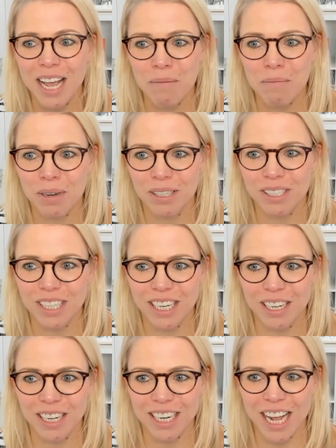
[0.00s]
but
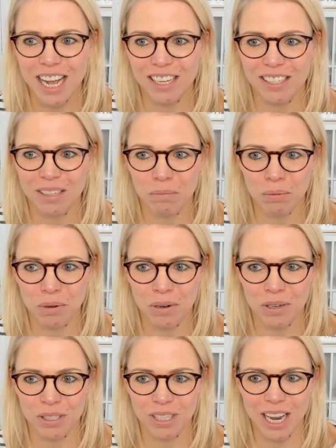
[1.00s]
it has a
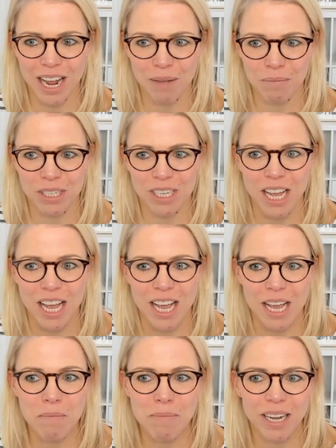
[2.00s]
broad climate
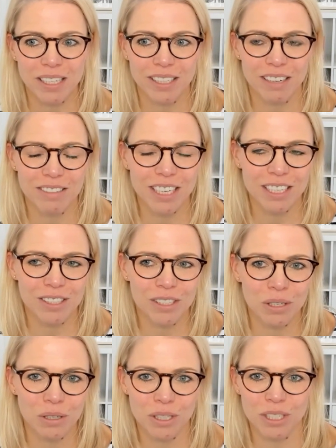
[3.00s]
impact. And I think it's
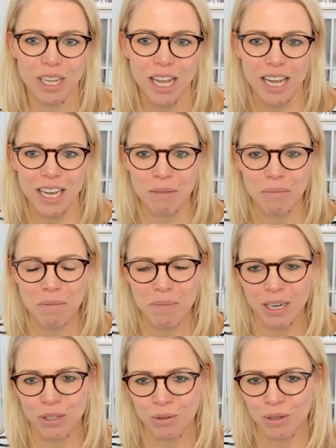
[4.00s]
good, coming
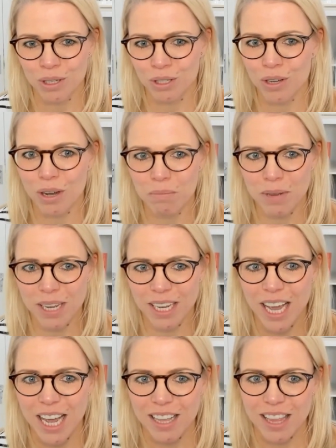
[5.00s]
back to our topic,
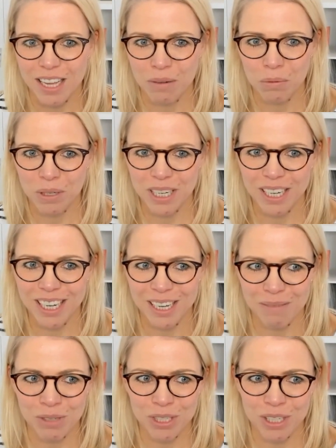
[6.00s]
that we
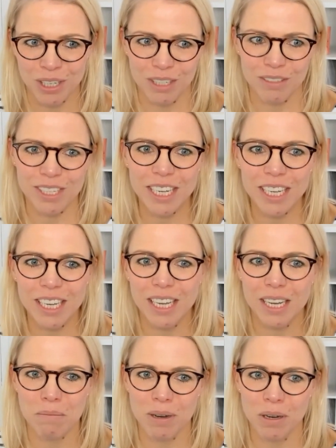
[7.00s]
started
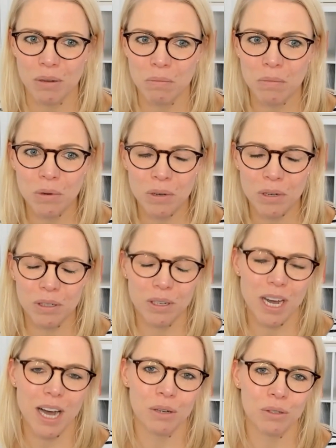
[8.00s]
thinking about more
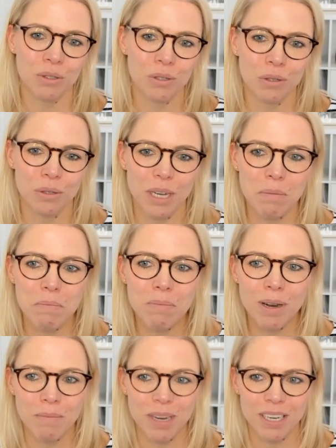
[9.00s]
how to
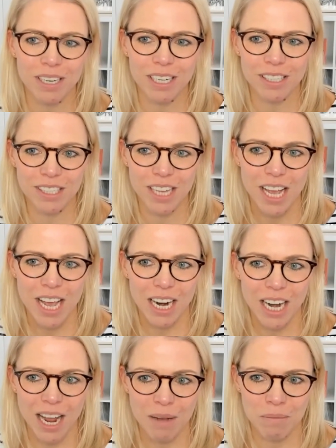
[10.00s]
implement these
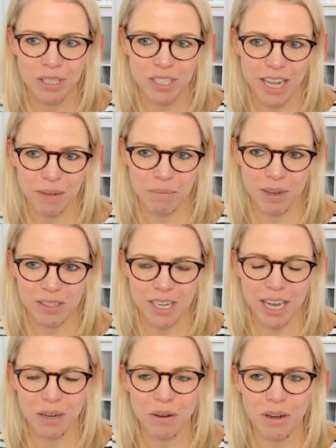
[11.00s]
climate
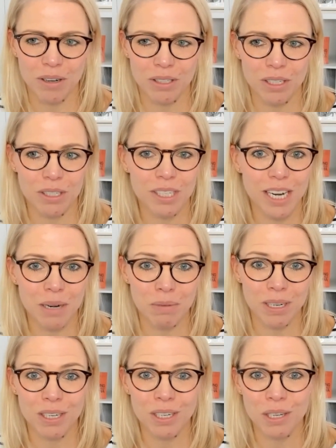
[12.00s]
tech or
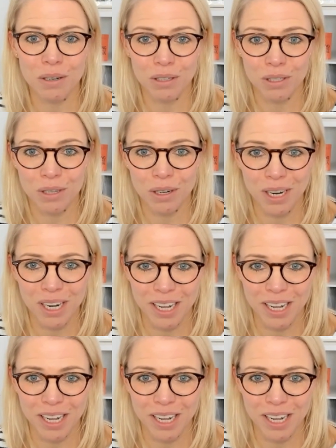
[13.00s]
sustainability or circular